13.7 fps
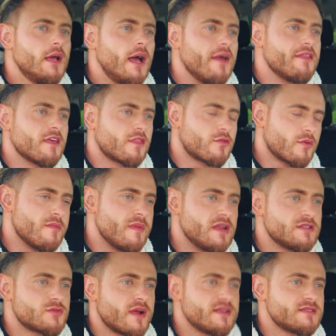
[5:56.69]
I think 3
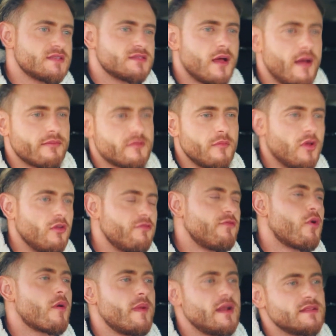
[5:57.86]
minutes rest is optimal.
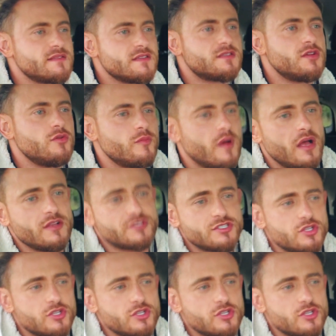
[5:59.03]
4 minutes is too much.